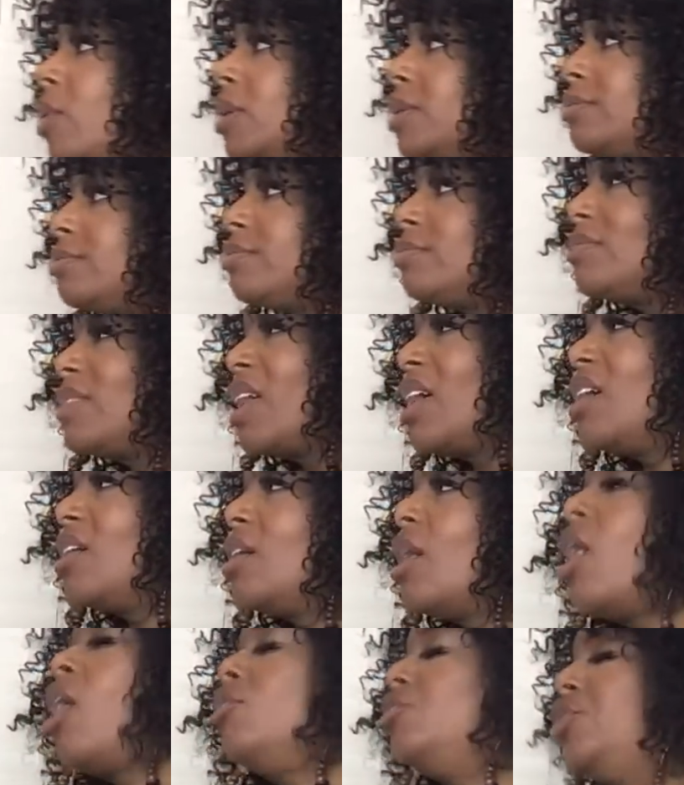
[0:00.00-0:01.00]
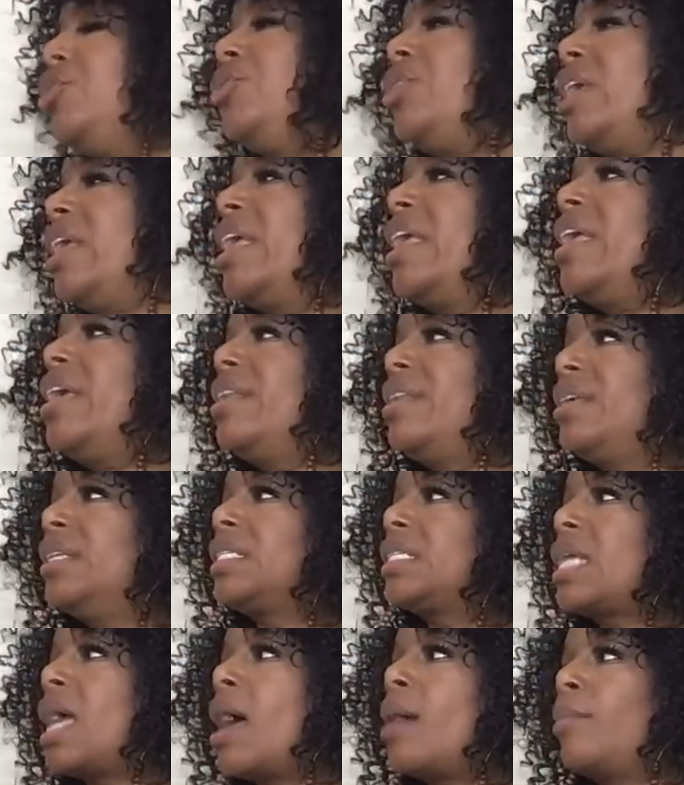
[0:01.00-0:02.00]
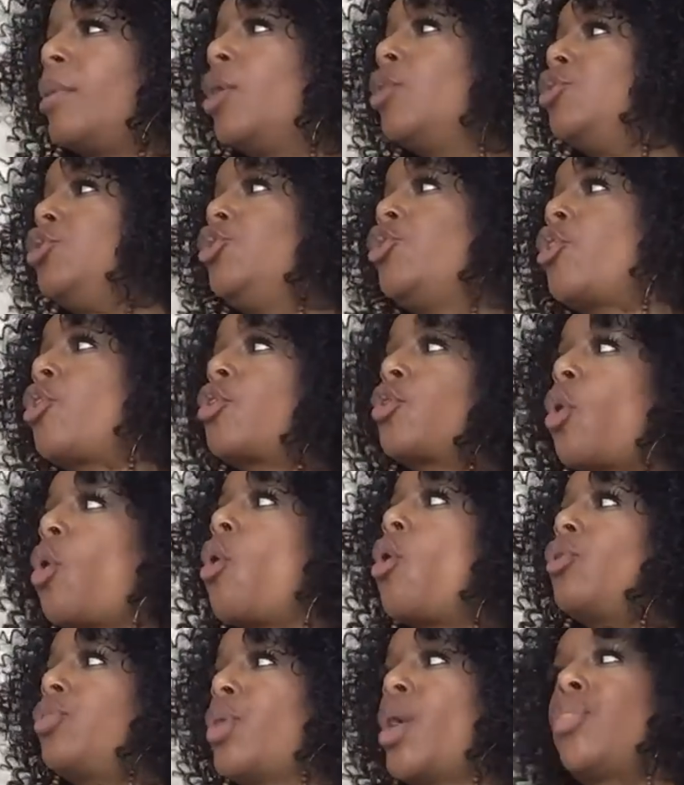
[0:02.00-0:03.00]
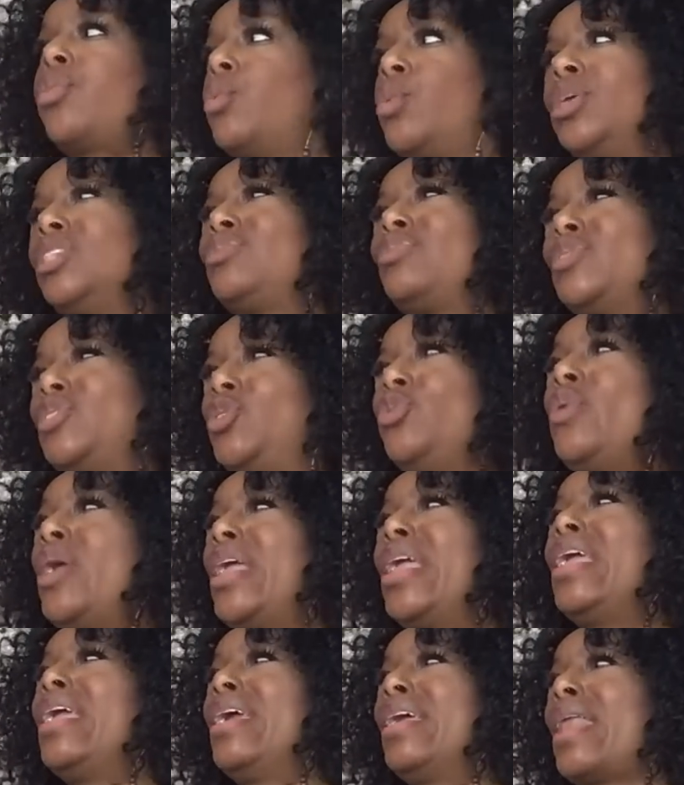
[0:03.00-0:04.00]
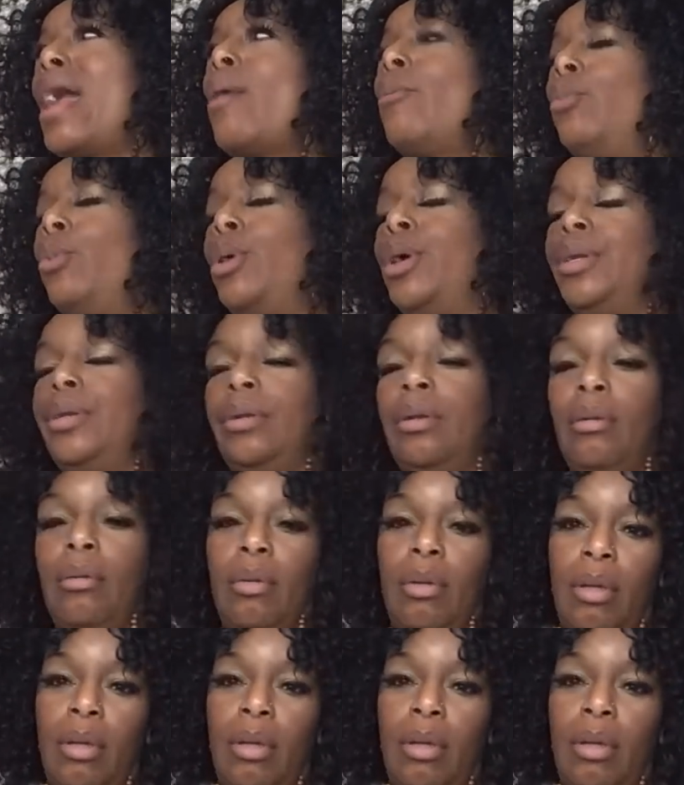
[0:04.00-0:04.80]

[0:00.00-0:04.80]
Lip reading: one? Say it. Oh, you didn't hear this time. Oh, you heard all the other ones, but you ain't hear that one.